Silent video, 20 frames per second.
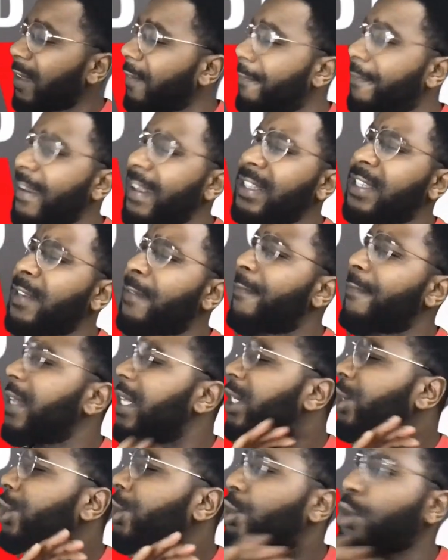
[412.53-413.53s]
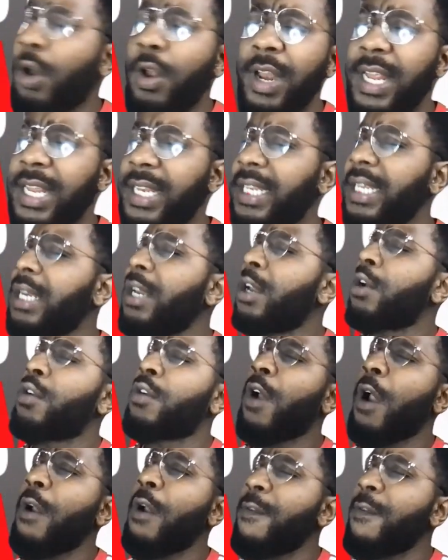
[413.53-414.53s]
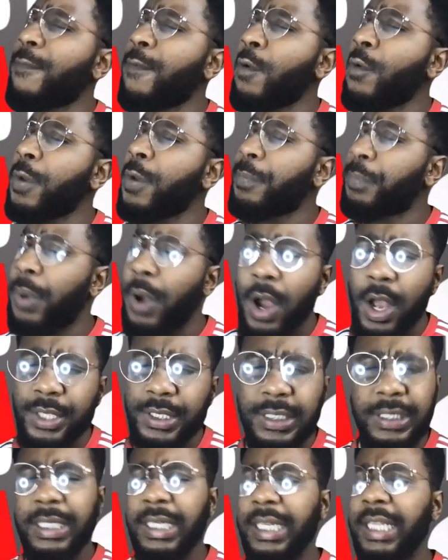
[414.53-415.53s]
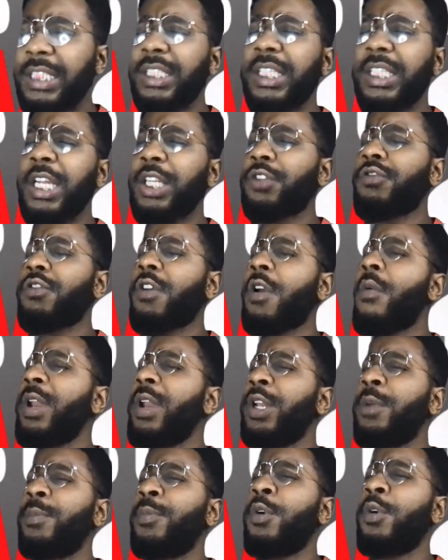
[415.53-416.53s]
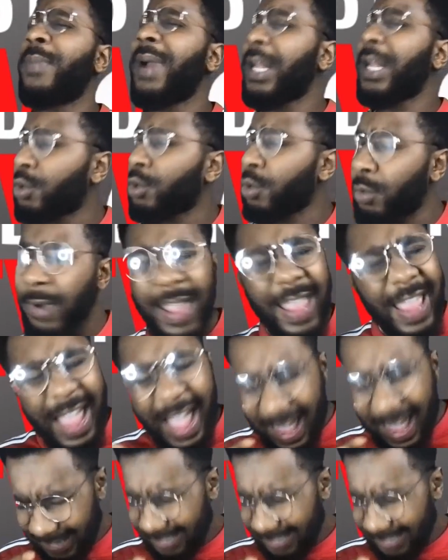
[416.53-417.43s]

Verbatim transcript: Defensively solid, going forward, passing and et cetera. Winning the ball back to eh!